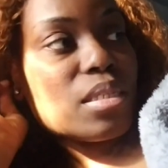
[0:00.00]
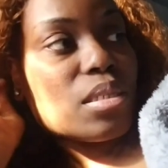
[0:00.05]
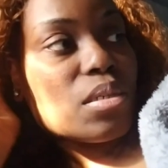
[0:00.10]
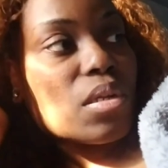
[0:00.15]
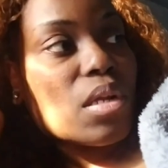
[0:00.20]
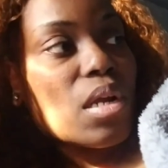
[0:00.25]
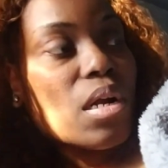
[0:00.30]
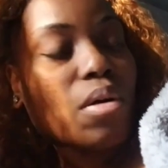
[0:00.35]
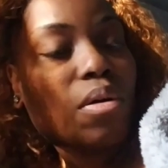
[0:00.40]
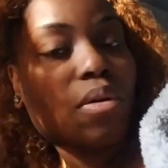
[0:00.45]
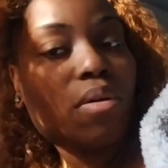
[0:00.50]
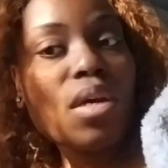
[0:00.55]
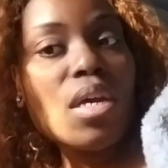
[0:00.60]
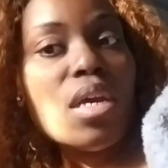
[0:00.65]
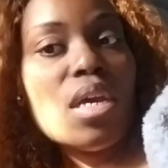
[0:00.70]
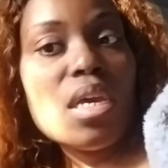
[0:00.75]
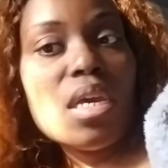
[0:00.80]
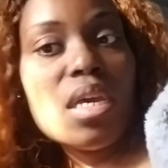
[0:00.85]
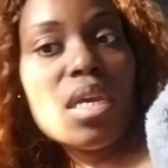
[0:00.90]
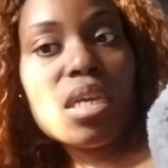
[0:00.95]
You know,
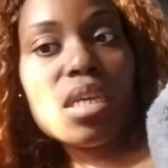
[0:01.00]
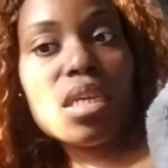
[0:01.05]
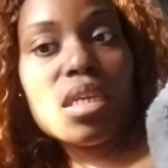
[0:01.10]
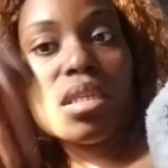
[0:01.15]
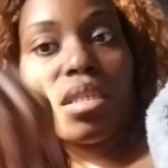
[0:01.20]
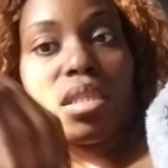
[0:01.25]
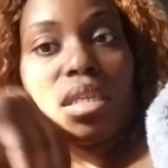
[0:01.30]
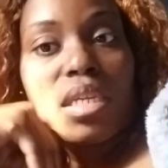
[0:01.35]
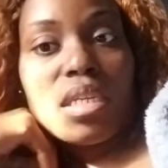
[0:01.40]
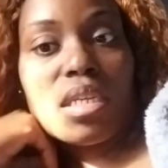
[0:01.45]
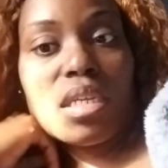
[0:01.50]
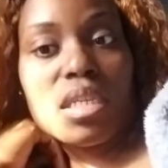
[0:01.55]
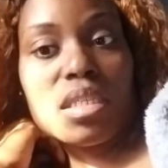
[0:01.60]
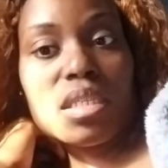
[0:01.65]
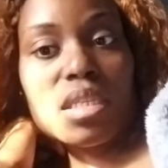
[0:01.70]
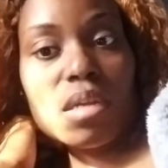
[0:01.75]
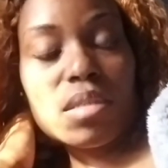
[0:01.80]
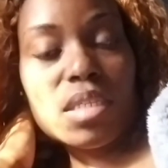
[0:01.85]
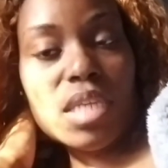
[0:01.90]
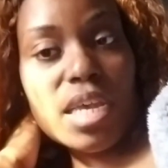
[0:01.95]
it, it, it
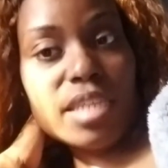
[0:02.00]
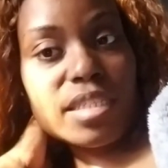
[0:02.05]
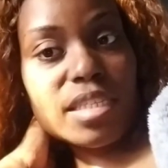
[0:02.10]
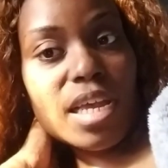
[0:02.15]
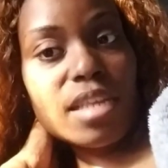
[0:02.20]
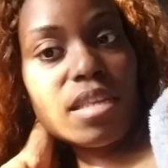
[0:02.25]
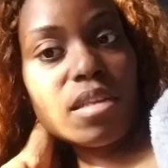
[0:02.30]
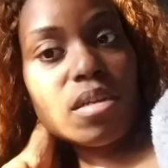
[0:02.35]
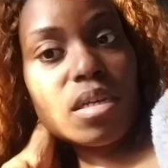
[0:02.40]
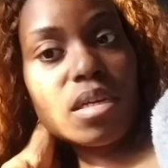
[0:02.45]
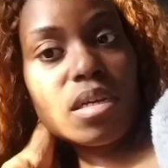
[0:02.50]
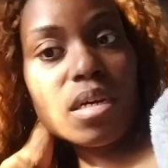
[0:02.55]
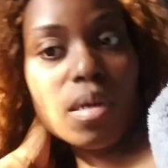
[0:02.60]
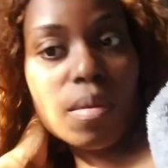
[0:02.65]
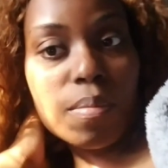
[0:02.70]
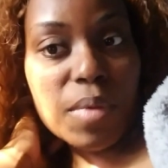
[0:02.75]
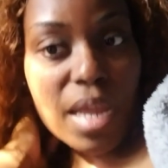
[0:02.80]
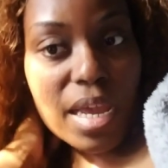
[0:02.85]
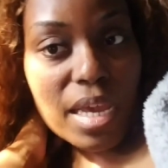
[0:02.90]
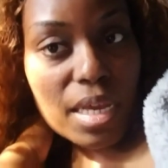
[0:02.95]
sometimes I look
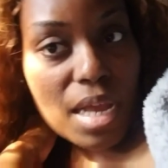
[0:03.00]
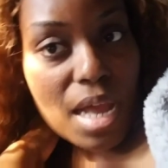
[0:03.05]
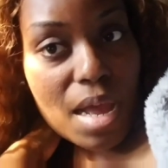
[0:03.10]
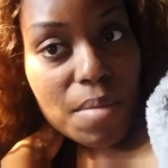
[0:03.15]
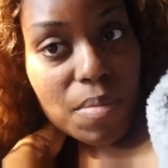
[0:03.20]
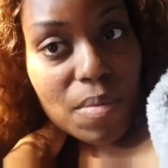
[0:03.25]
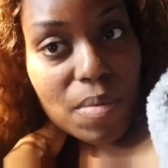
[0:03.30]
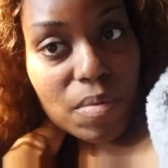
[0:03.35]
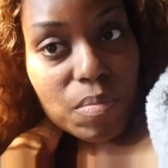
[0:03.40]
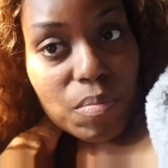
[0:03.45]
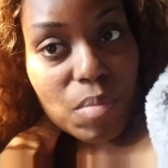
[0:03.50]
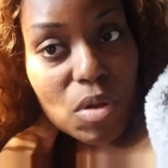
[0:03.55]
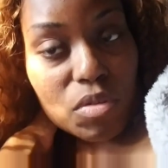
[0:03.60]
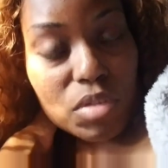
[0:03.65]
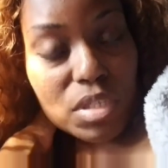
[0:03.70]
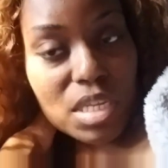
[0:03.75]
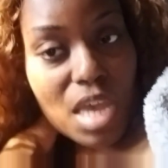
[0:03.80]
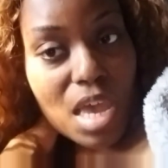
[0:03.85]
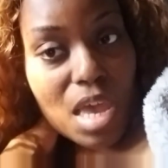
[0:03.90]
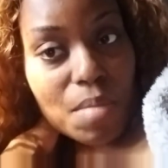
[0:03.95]
up like I
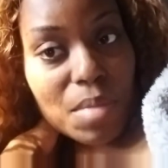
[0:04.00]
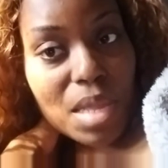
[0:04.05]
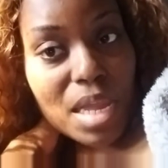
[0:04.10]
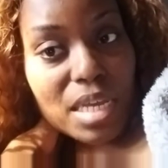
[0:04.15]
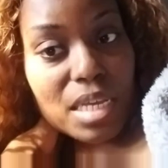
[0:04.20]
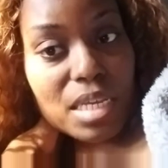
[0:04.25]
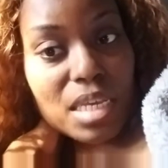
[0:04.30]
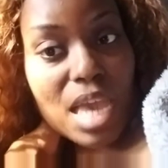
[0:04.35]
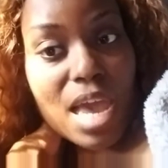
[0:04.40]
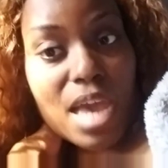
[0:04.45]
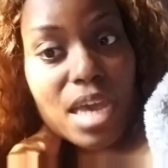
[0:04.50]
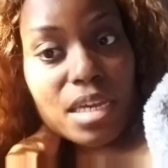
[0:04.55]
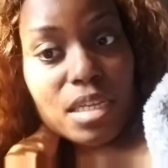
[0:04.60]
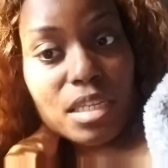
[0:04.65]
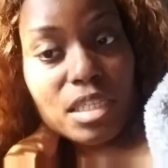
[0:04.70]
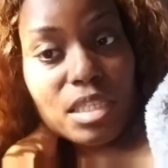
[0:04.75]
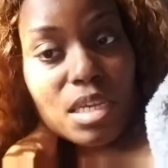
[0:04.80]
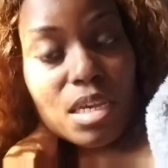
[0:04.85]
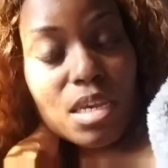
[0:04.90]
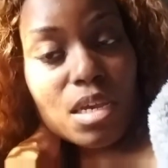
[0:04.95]
most time like y'all can
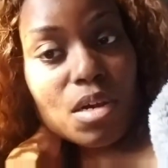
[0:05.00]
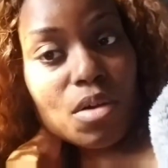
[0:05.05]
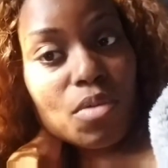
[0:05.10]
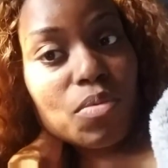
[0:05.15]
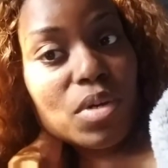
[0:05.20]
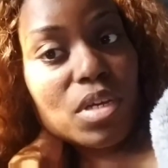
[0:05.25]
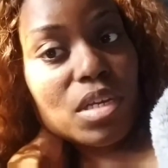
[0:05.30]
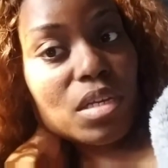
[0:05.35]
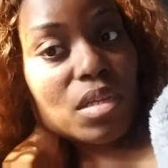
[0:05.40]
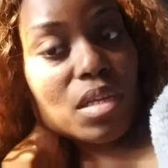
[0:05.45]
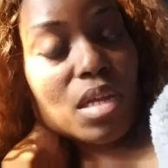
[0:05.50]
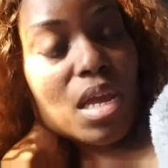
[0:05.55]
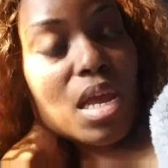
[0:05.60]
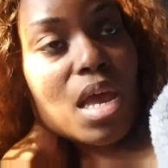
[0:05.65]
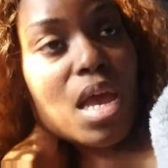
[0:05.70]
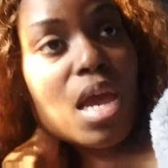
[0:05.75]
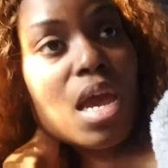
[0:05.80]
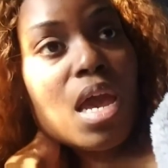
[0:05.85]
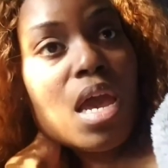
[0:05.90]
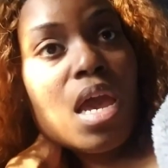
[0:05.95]
tell when
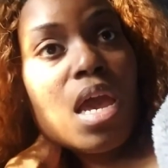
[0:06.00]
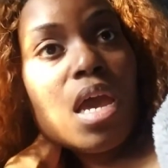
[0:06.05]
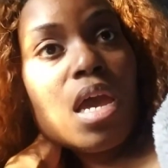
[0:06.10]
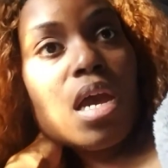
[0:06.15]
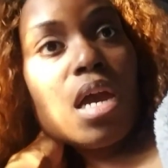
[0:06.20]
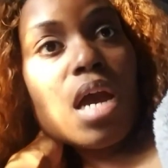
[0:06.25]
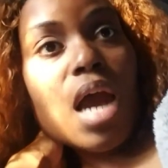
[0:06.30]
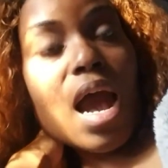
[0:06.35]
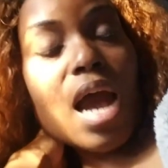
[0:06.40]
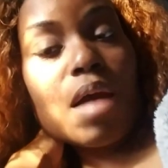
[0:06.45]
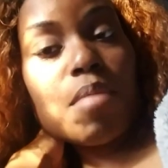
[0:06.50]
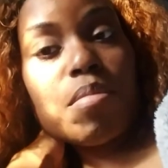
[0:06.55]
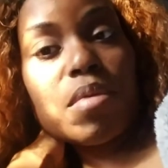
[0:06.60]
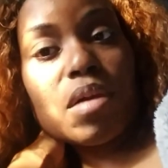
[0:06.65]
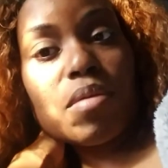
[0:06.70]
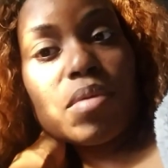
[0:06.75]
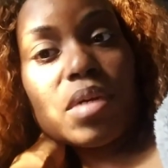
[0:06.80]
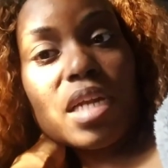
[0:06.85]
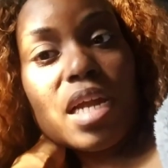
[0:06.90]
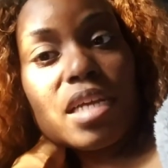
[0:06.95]
I
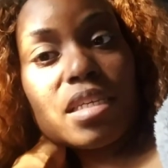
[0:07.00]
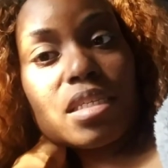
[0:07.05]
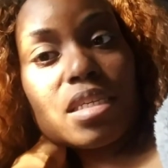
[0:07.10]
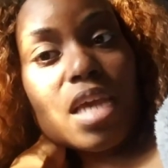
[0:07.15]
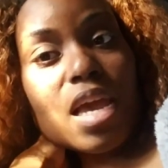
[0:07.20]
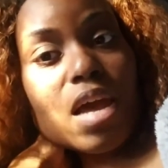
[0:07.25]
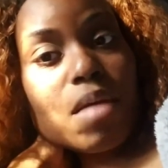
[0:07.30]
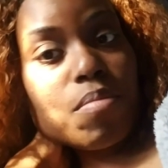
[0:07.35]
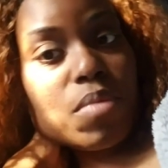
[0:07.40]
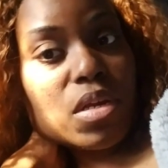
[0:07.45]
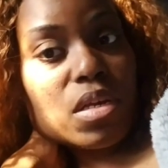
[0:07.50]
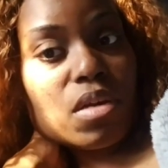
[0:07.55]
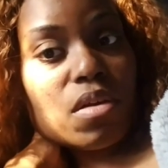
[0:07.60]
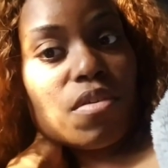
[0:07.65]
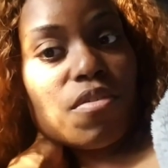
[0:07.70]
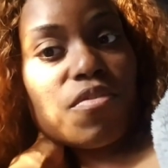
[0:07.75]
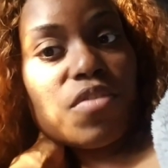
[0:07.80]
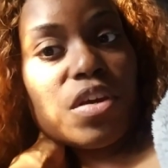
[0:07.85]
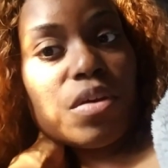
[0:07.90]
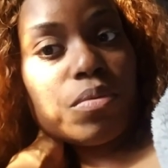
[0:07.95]
when I say I've been on
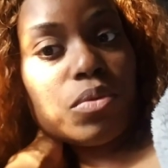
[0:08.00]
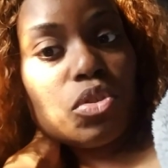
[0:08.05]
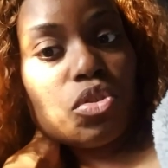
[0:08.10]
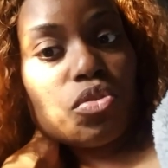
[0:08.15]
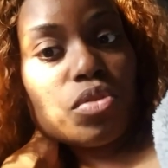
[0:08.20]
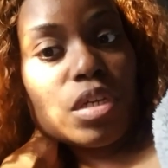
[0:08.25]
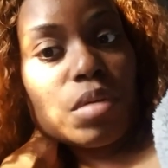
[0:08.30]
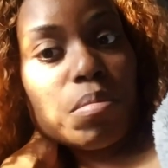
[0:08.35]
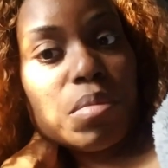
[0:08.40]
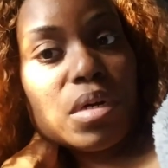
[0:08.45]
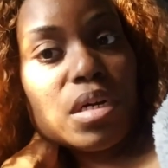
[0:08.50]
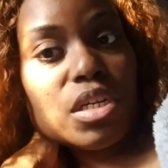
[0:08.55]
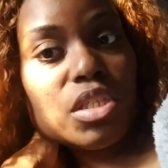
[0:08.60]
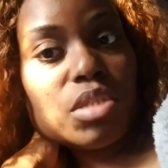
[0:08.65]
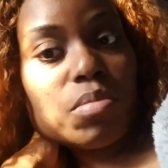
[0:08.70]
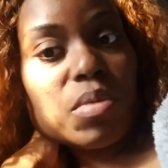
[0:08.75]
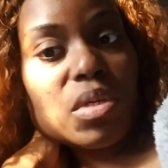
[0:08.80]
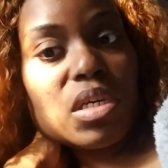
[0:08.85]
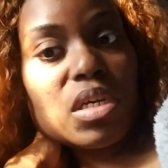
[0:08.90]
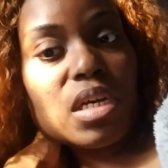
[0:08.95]
a very strict
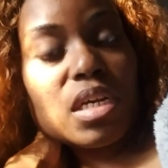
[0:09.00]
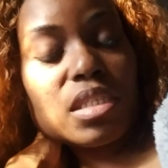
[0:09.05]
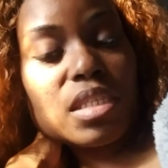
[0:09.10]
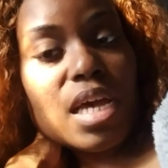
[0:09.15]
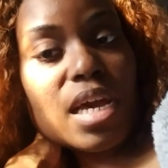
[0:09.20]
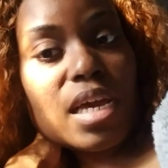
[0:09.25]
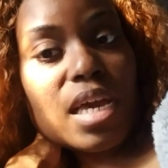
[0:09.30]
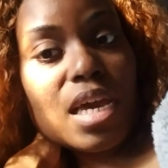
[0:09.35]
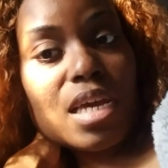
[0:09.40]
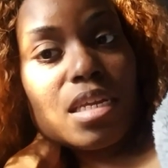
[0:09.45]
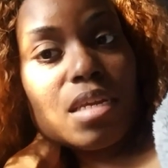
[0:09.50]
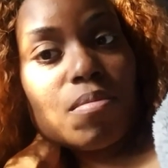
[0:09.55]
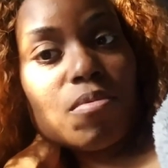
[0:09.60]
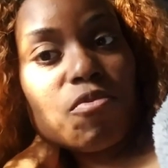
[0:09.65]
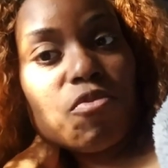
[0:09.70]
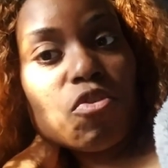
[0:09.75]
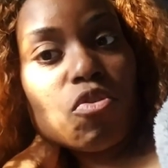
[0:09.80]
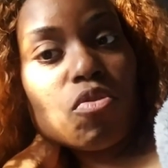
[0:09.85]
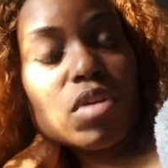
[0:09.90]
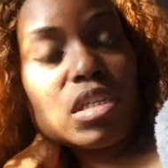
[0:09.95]
budget because I can't even
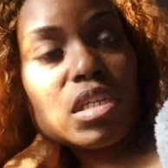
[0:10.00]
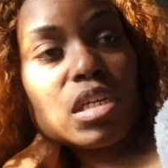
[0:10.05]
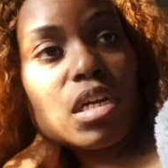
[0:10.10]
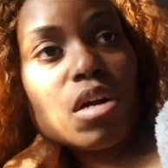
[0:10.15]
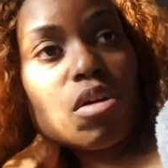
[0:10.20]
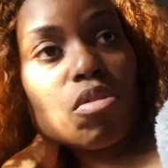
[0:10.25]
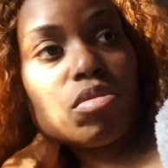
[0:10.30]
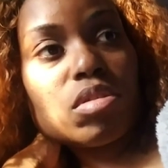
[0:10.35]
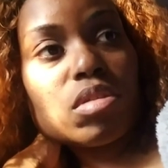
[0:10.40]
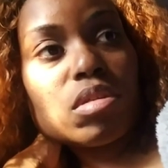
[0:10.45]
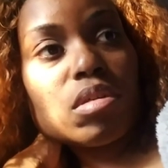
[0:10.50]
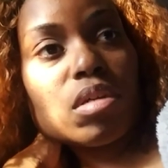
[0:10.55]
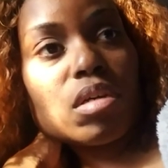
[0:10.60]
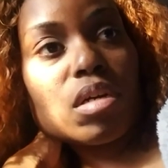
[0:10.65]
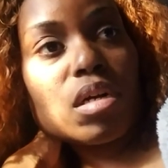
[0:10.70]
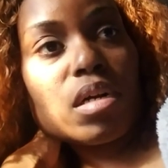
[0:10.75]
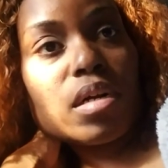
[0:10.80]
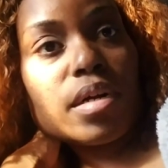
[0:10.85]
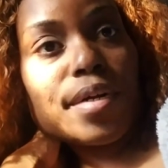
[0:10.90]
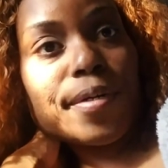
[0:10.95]
afford to go
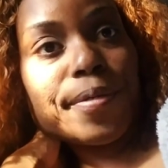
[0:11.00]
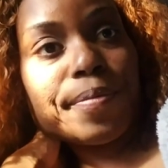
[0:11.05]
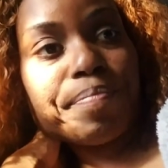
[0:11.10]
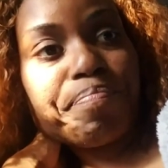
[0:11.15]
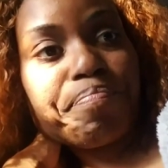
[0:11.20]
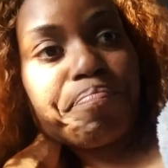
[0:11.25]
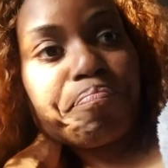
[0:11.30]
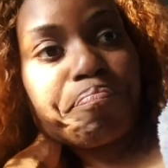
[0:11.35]
to um